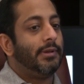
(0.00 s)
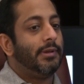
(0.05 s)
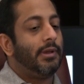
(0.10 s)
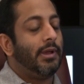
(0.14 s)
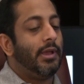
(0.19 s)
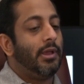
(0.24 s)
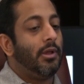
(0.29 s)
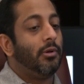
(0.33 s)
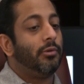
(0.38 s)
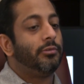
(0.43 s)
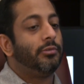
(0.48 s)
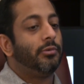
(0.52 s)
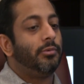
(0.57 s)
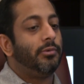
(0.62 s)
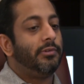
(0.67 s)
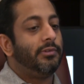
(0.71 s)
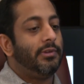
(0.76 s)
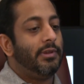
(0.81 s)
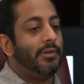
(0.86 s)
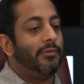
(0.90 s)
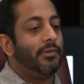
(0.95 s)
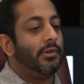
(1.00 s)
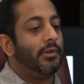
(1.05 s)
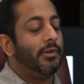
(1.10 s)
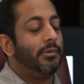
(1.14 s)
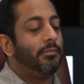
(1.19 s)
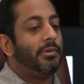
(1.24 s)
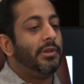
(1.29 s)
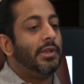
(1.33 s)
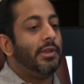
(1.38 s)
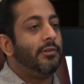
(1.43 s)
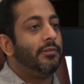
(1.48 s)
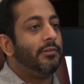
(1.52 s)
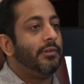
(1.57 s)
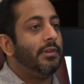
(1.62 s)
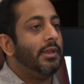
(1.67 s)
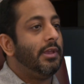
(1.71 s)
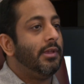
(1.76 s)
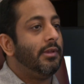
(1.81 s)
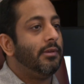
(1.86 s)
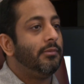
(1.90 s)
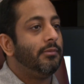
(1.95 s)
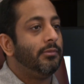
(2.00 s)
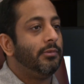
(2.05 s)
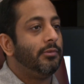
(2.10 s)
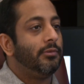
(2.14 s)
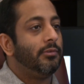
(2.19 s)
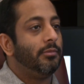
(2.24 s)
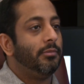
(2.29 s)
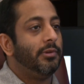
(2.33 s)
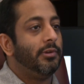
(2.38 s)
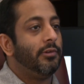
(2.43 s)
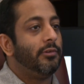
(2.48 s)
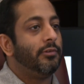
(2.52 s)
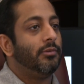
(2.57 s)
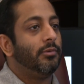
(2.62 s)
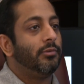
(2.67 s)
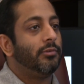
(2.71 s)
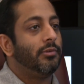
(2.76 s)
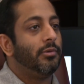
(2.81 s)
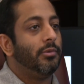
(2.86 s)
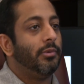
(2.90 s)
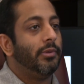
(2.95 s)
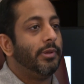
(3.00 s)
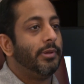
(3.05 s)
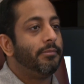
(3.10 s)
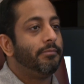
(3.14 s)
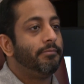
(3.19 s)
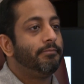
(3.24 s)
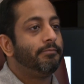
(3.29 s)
I also received a Ph.D. with some additional schooling.